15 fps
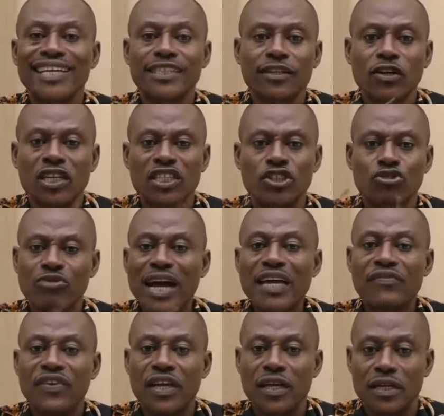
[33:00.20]
and is
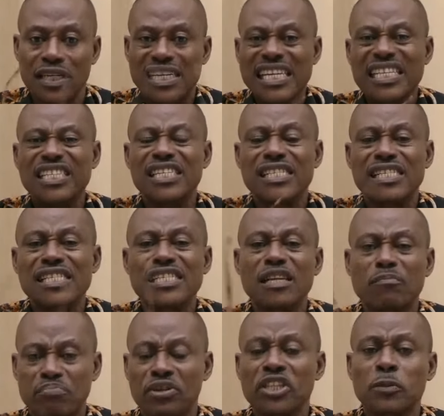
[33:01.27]
thriving in
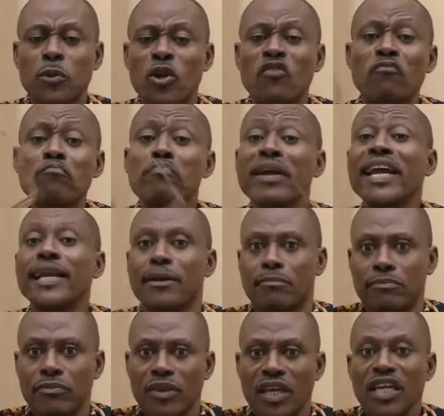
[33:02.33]
the principle of
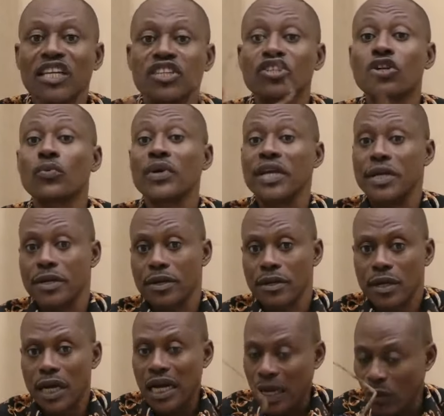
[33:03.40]
Balaam is greed.
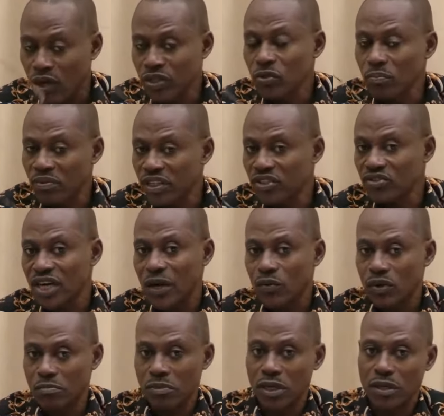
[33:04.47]
And I want you to please track
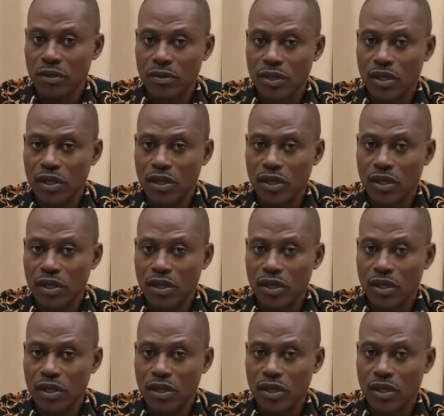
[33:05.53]
with me.